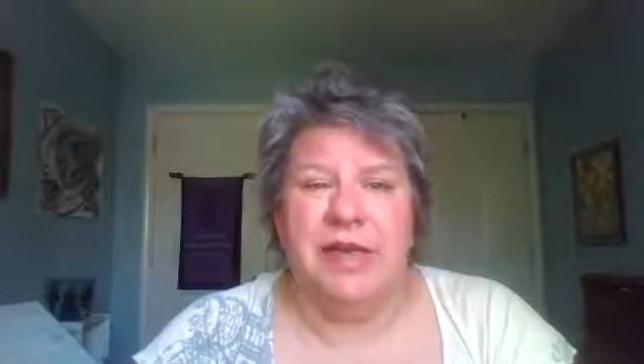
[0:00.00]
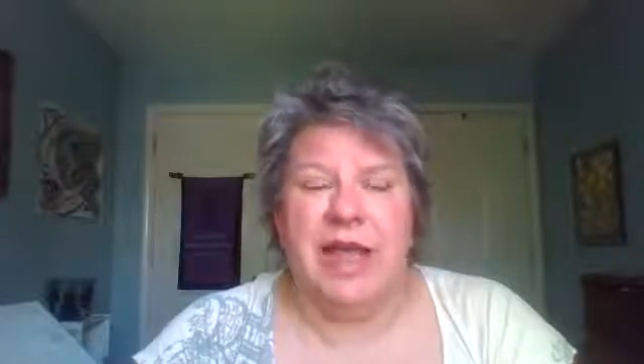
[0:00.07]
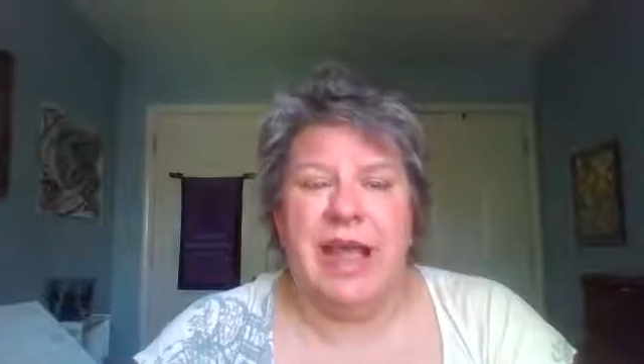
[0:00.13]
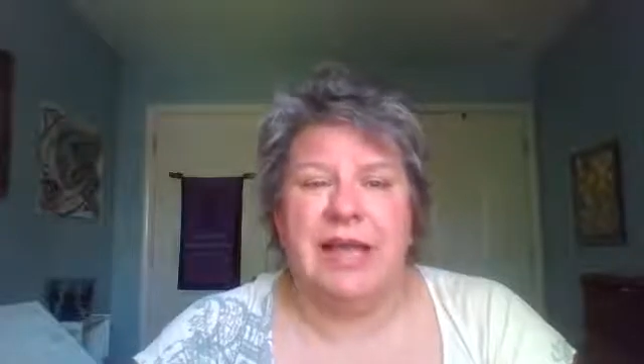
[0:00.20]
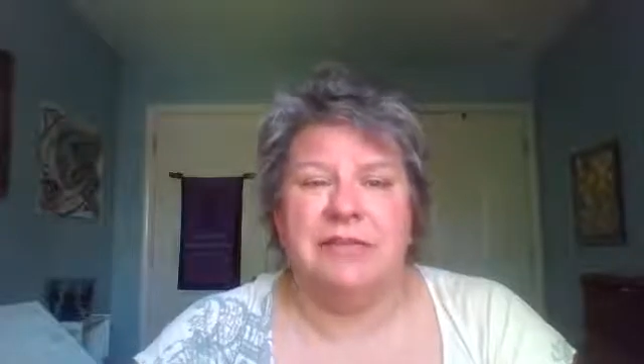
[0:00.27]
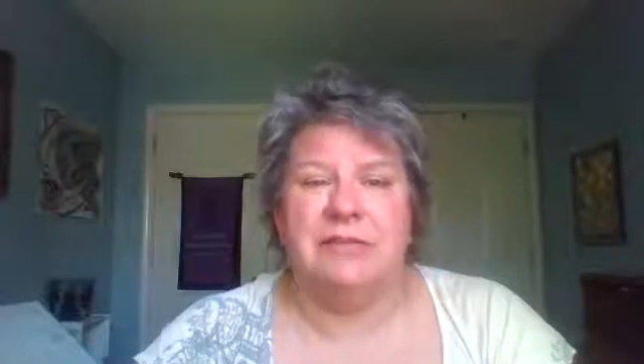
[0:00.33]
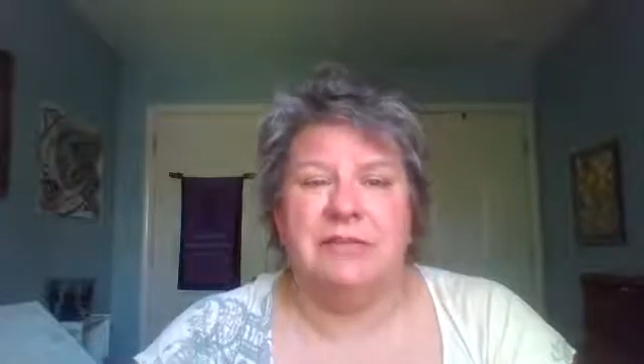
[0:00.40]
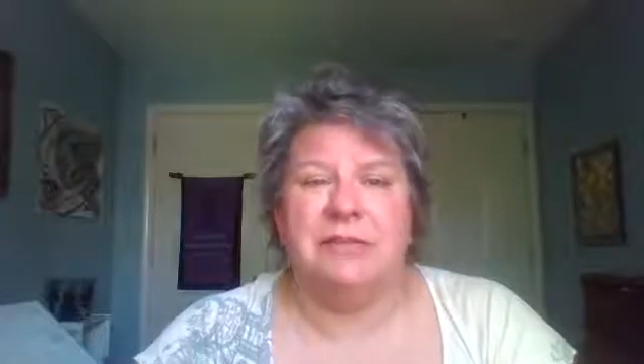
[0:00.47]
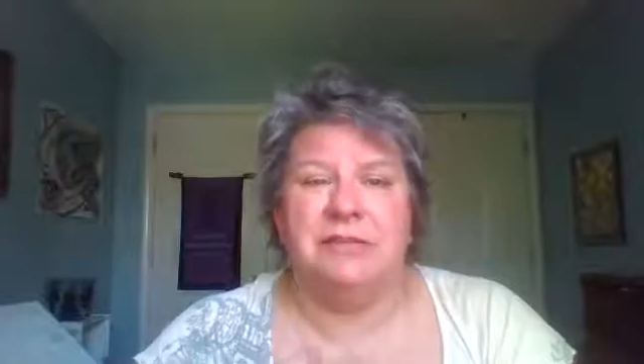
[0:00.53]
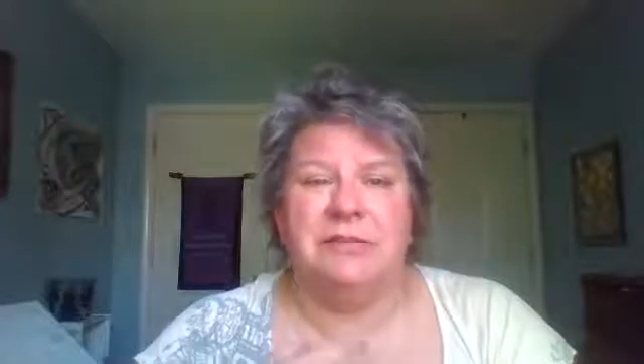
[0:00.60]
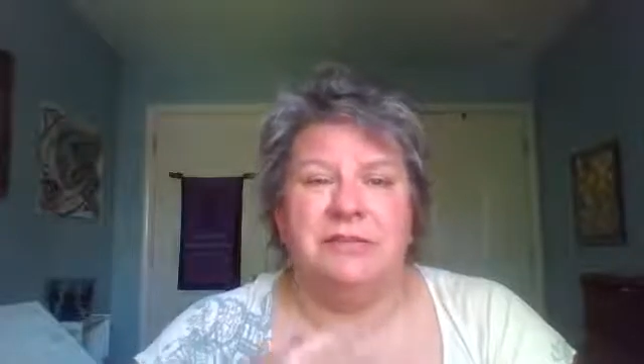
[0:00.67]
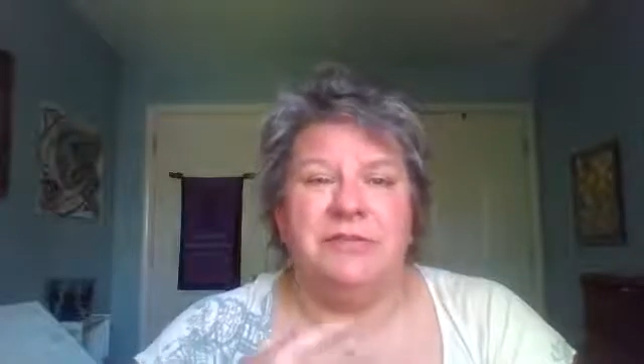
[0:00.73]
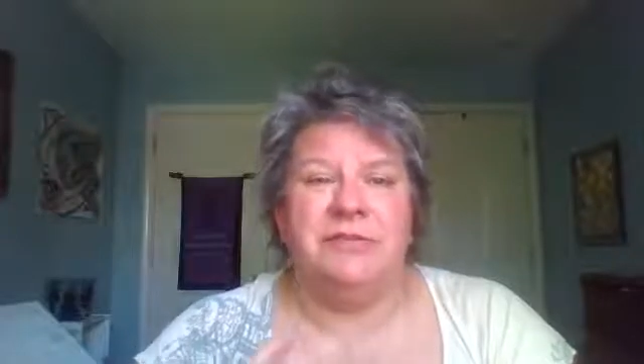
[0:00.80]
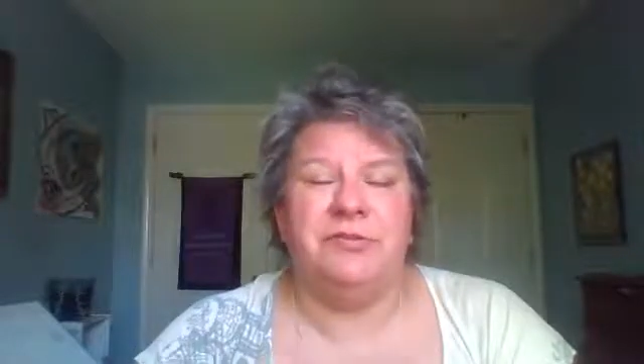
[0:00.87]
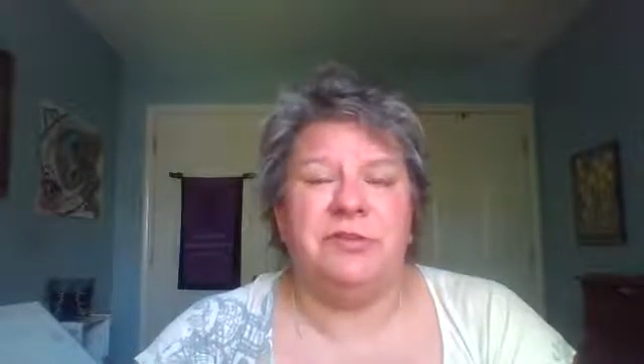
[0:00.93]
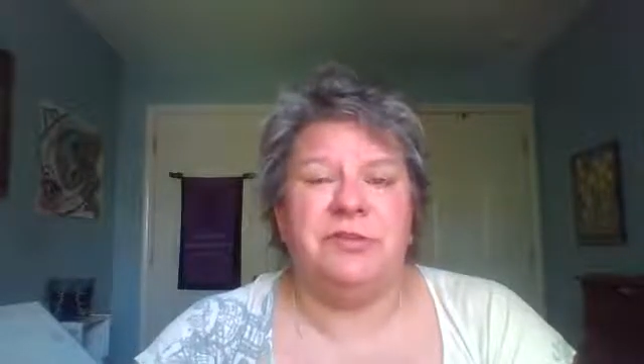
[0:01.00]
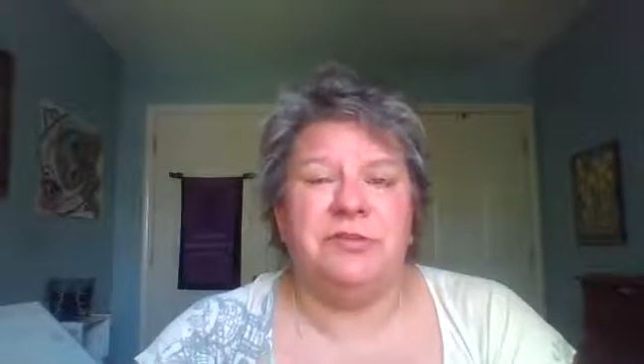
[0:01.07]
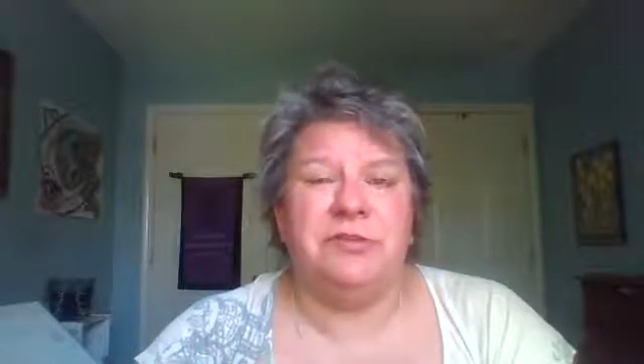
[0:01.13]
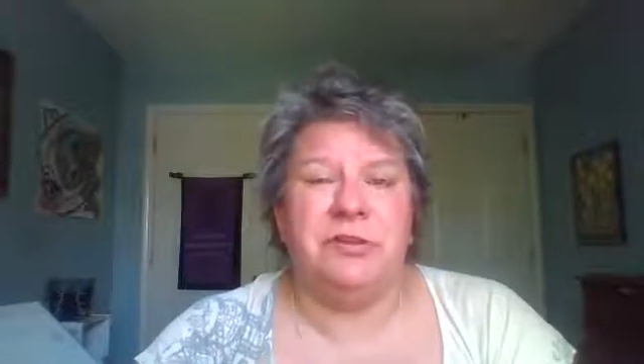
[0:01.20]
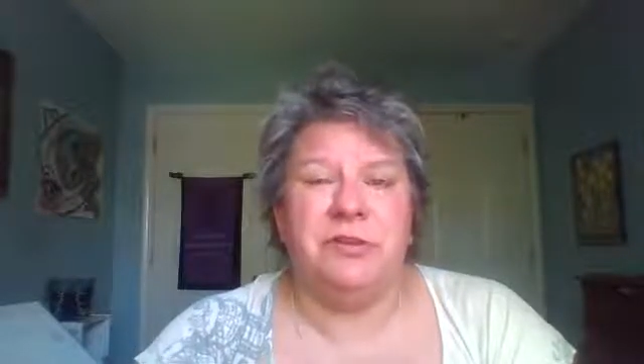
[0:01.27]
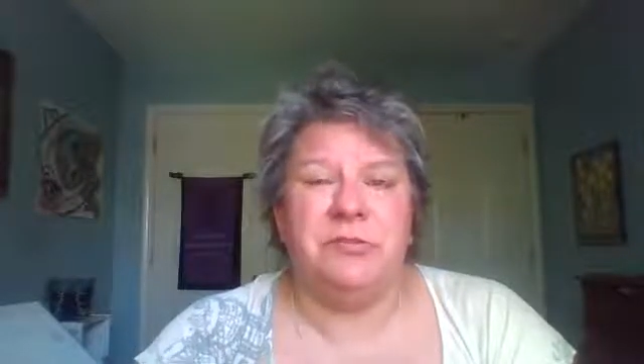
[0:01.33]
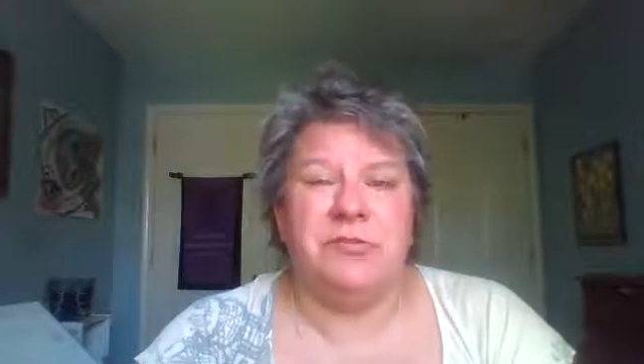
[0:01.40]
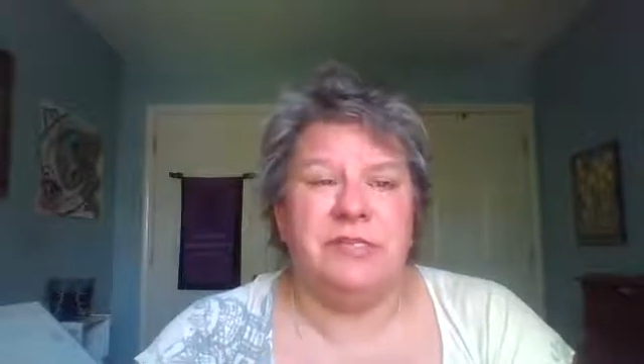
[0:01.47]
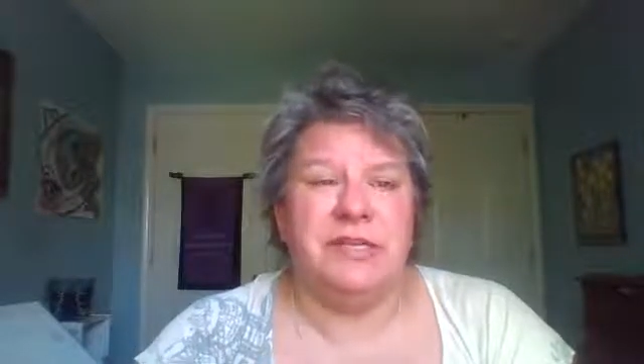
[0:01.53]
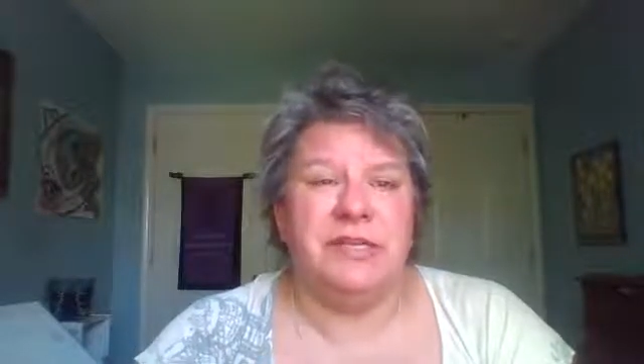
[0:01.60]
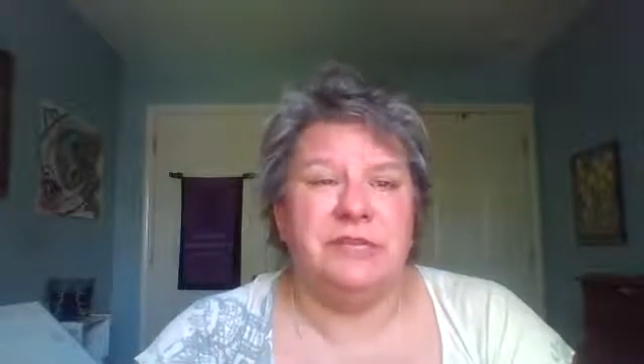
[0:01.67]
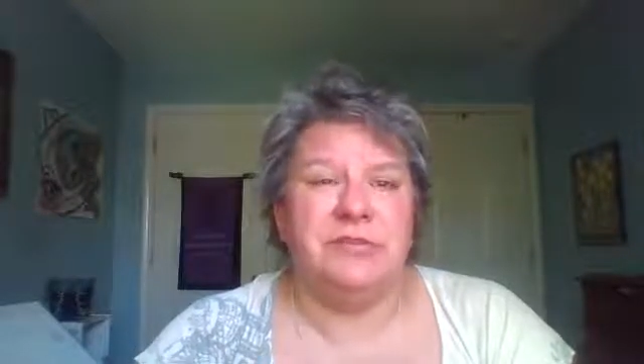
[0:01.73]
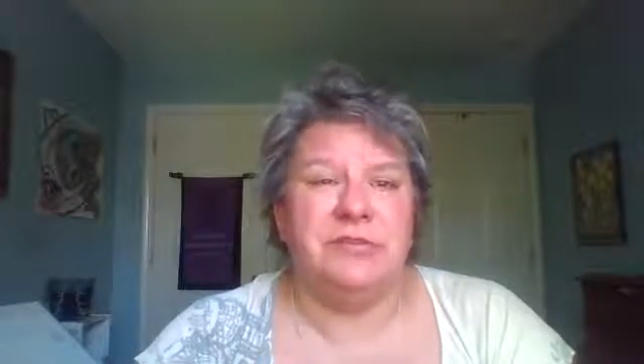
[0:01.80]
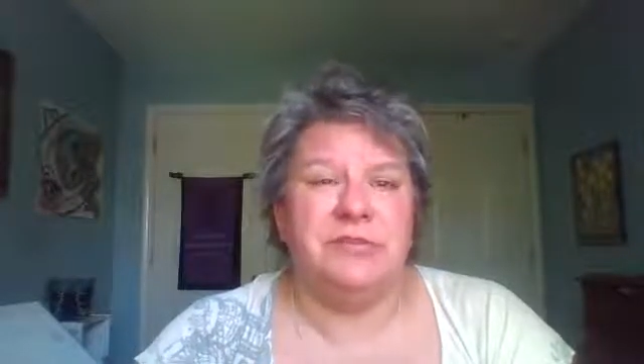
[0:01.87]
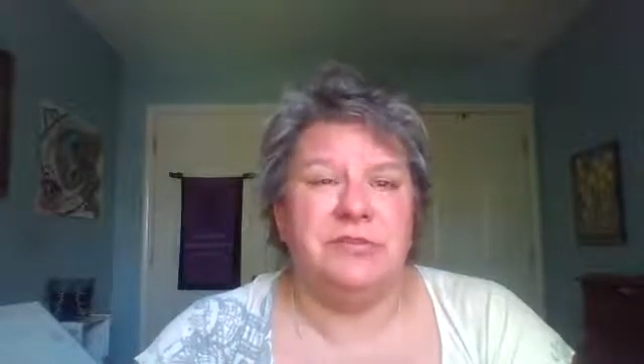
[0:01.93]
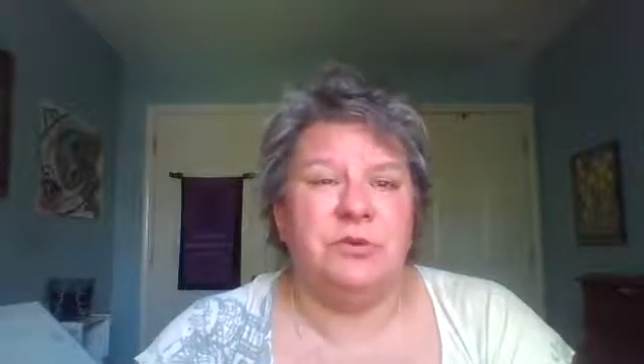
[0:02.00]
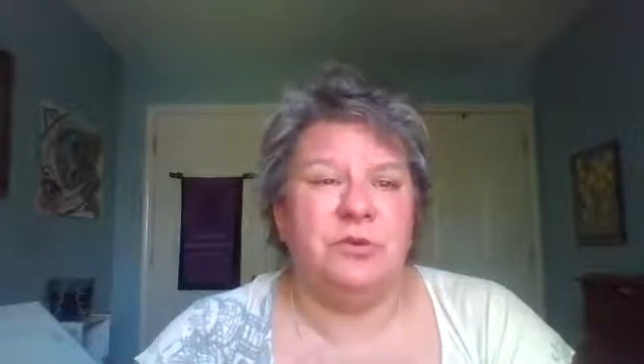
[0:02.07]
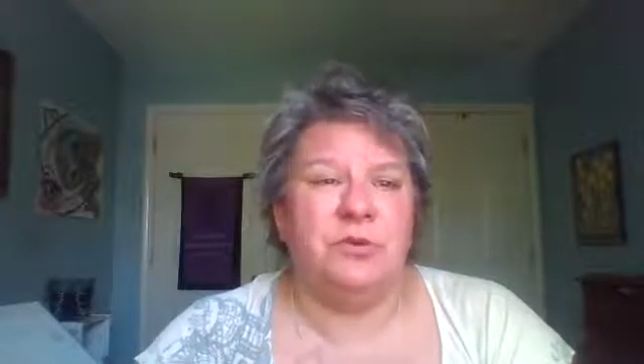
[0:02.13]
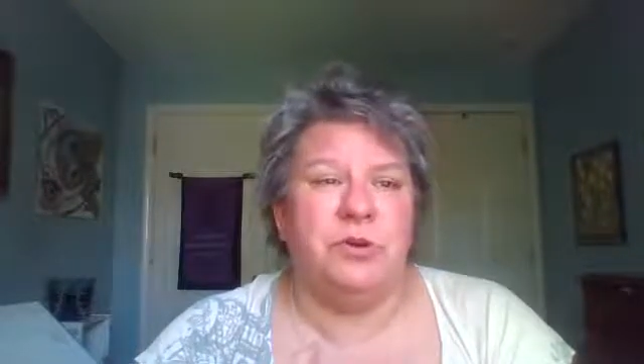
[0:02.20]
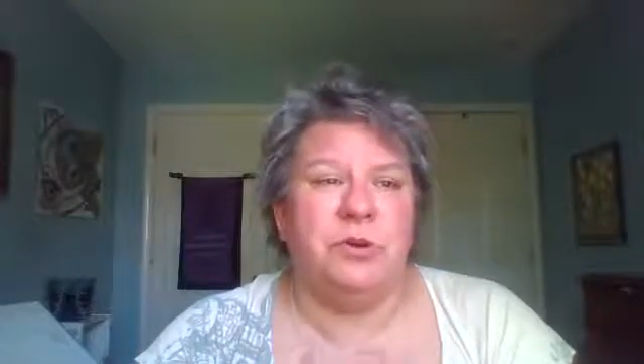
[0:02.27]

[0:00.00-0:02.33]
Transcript: as different circumstances or